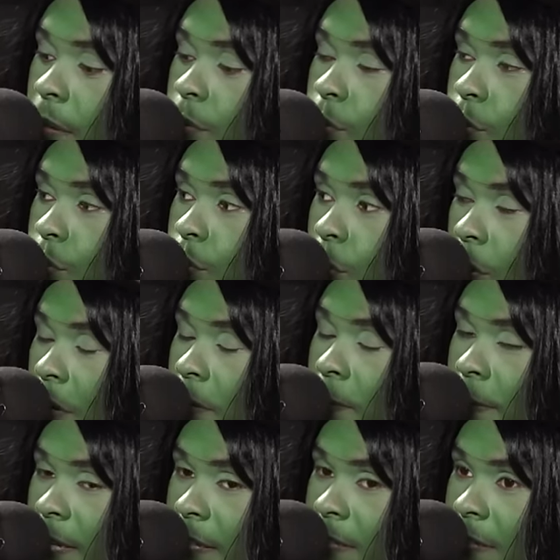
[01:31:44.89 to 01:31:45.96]
New York
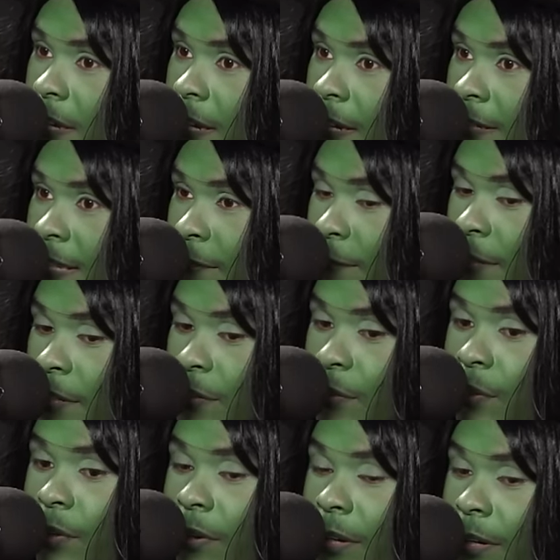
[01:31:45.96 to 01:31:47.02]
pizza because I've been to New
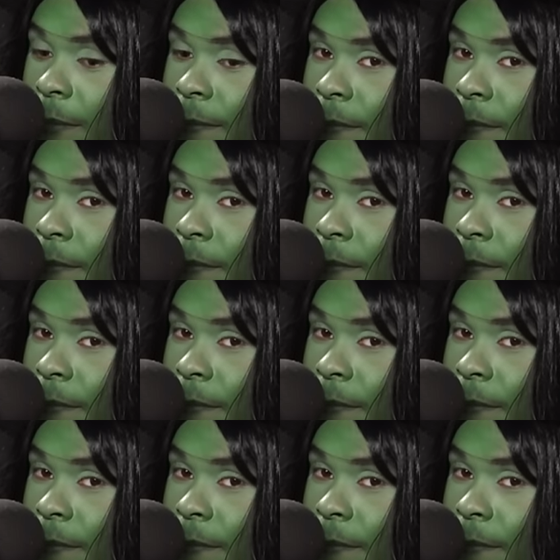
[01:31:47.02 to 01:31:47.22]
York.